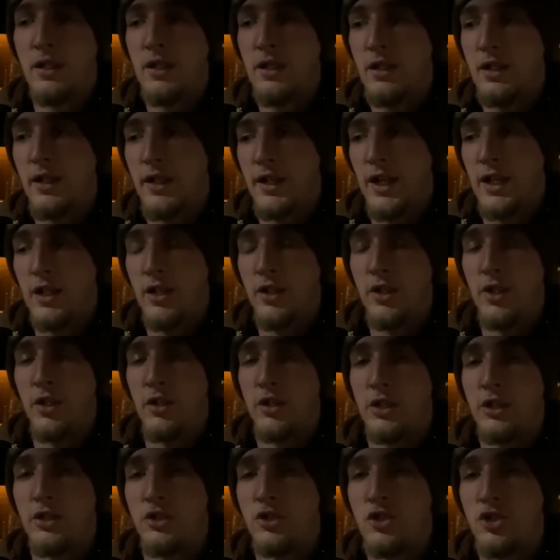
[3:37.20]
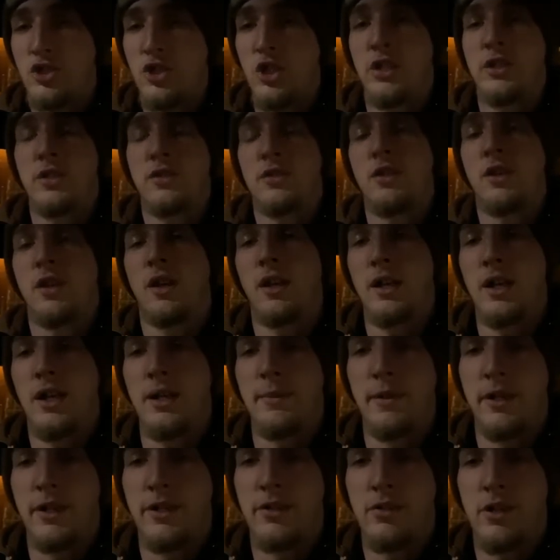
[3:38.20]
and I literally just took it out
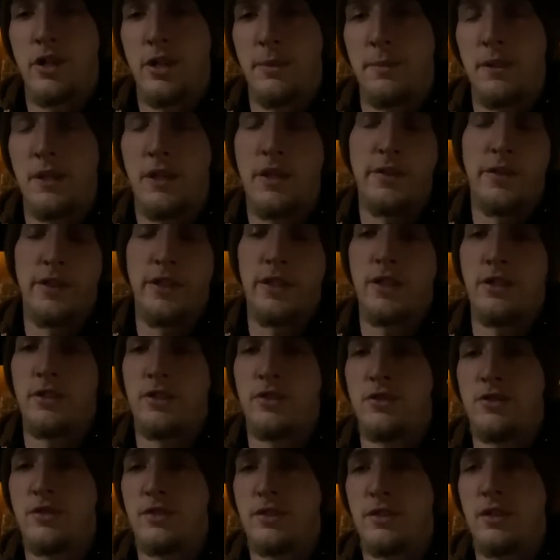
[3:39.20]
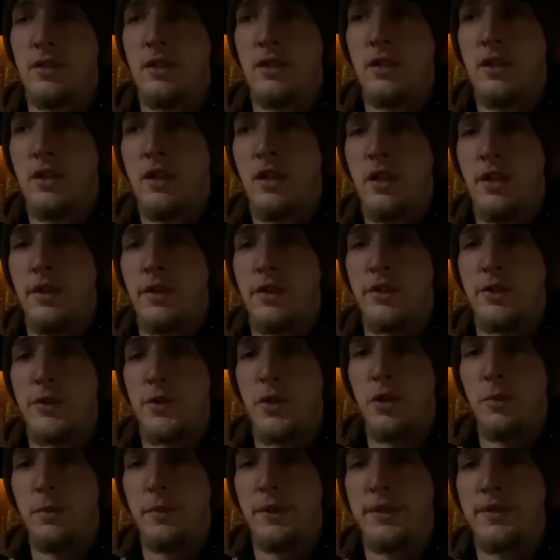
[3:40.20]
of my truck because I had used the
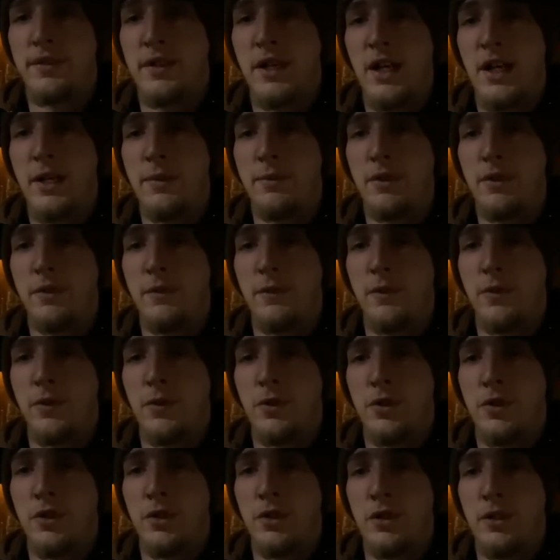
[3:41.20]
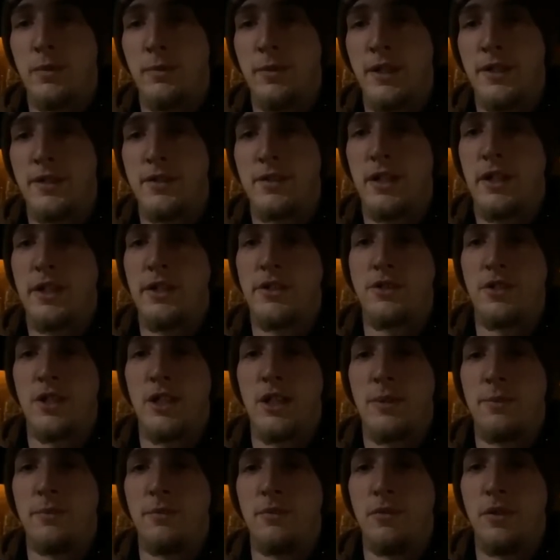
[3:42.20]
drill bits out of it for my side
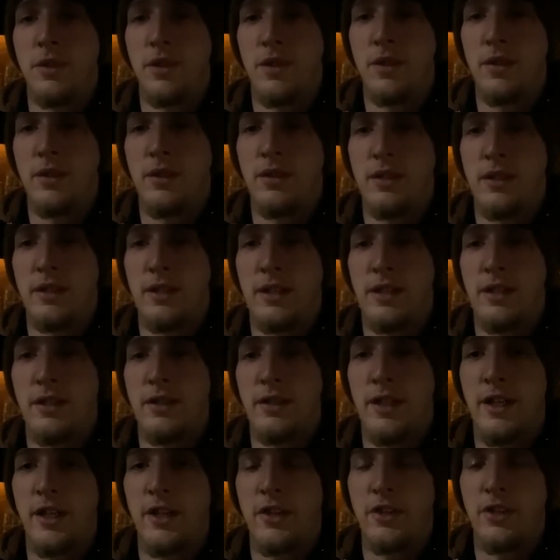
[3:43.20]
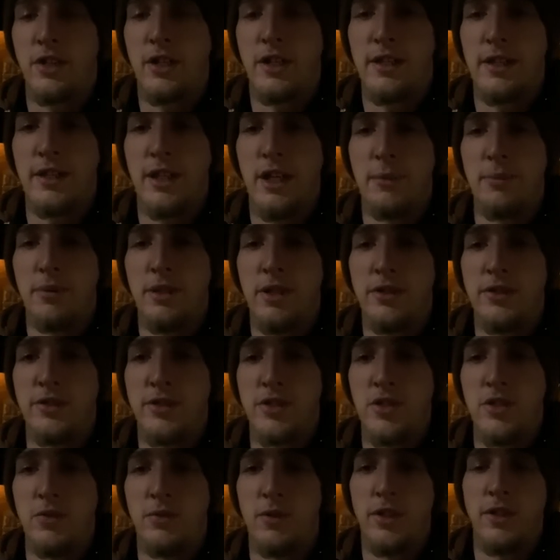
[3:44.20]
job with that other guy that I plow
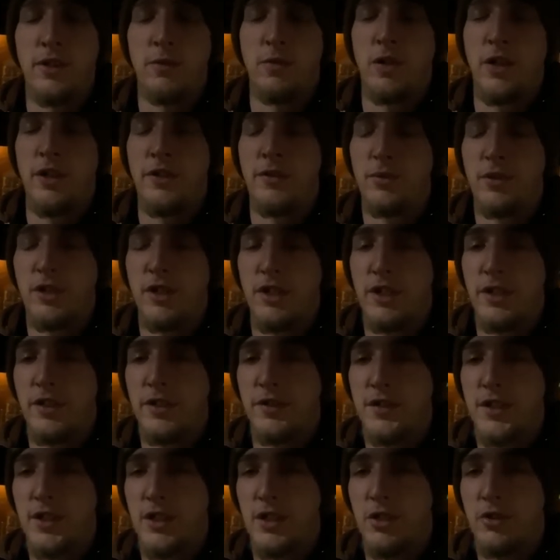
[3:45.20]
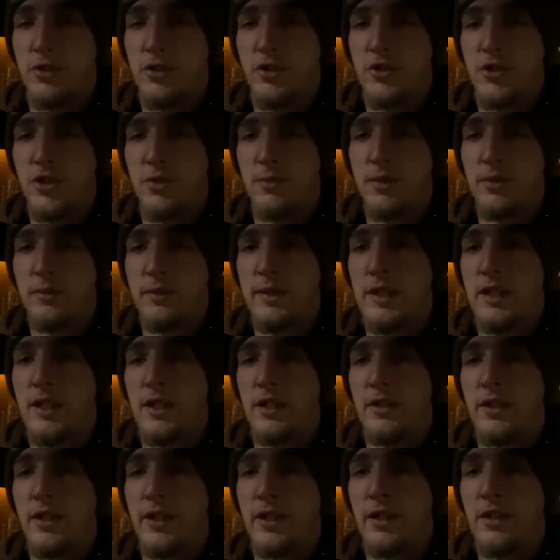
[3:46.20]
snow with when I was working on the skid loaders over the
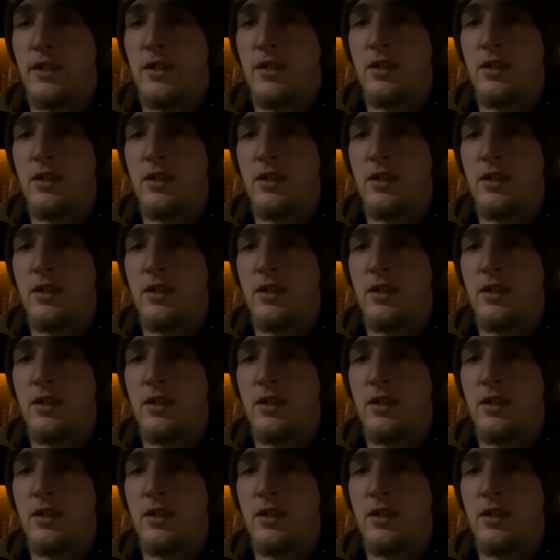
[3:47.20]
weekend there.